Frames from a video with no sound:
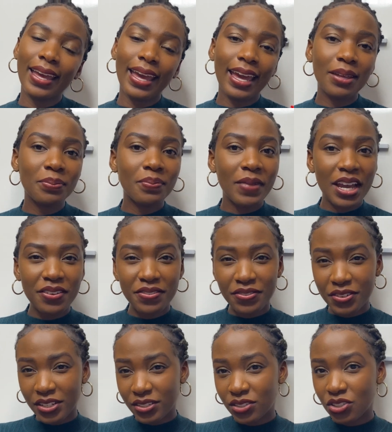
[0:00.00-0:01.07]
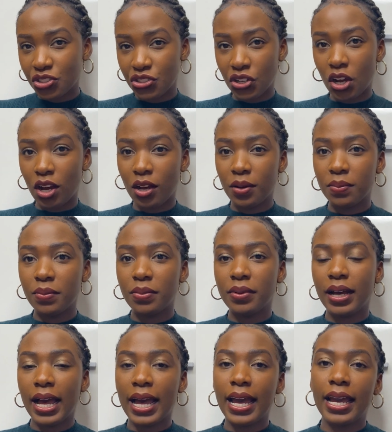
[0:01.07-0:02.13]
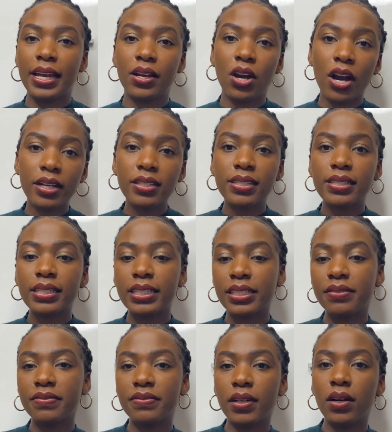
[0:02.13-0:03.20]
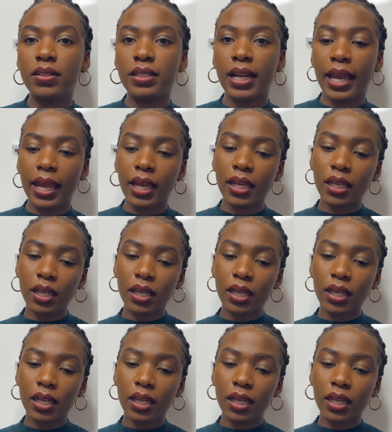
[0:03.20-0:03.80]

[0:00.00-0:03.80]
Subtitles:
at my first job, I honestly felt like